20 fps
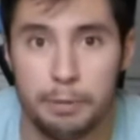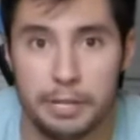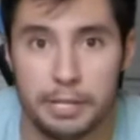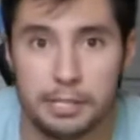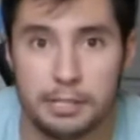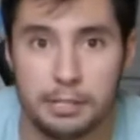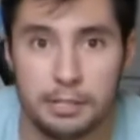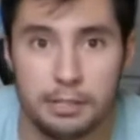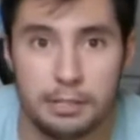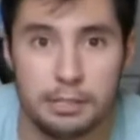
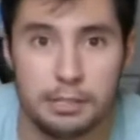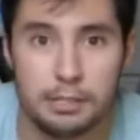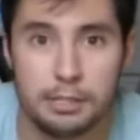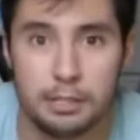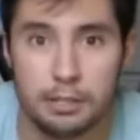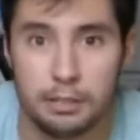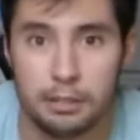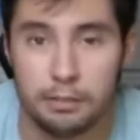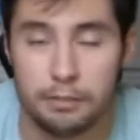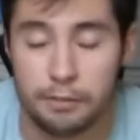pistons
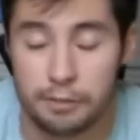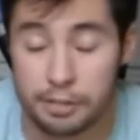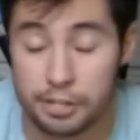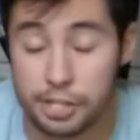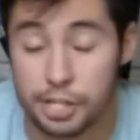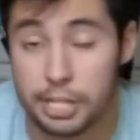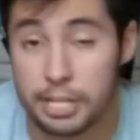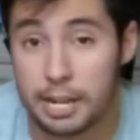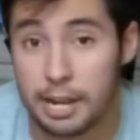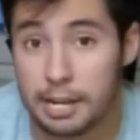for the
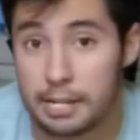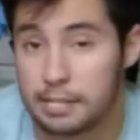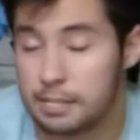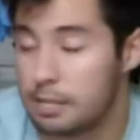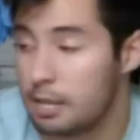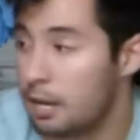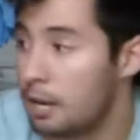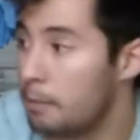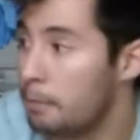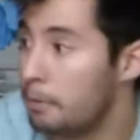GDI
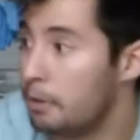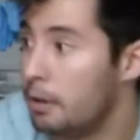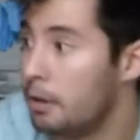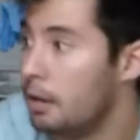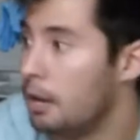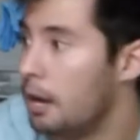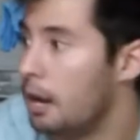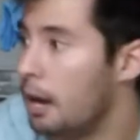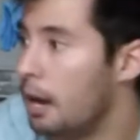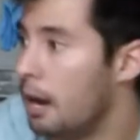setup,
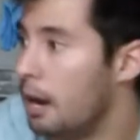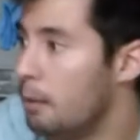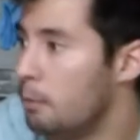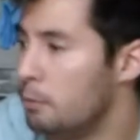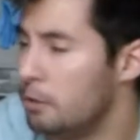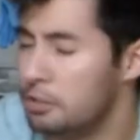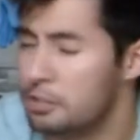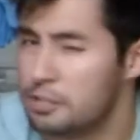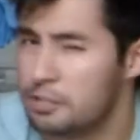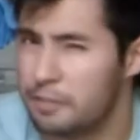
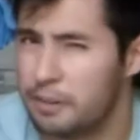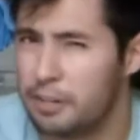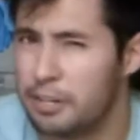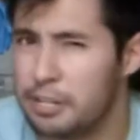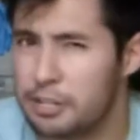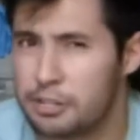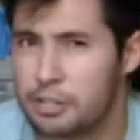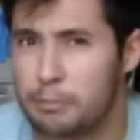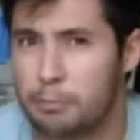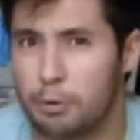which is a very
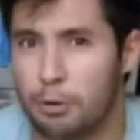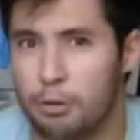interesting